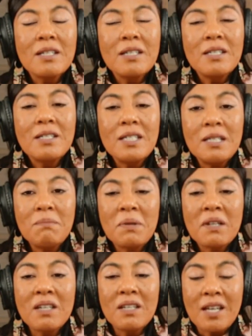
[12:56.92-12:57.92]
deep
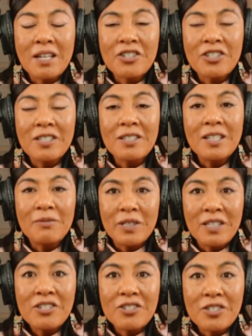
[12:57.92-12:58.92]
connection in
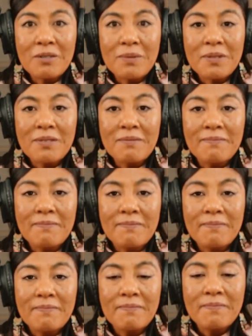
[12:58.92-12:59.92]
relationships.
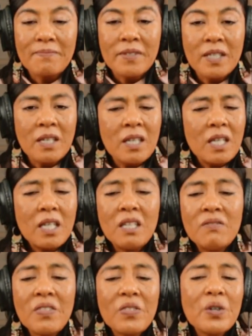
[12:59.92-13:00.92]

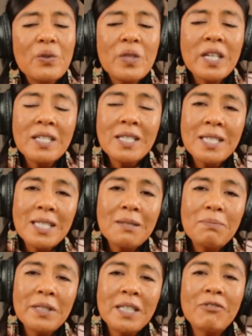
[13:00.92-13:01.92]
Even though they
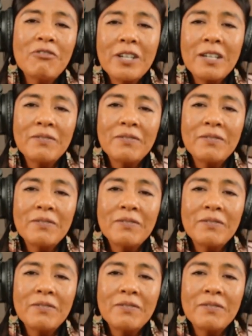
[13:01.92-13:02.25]
deeply crave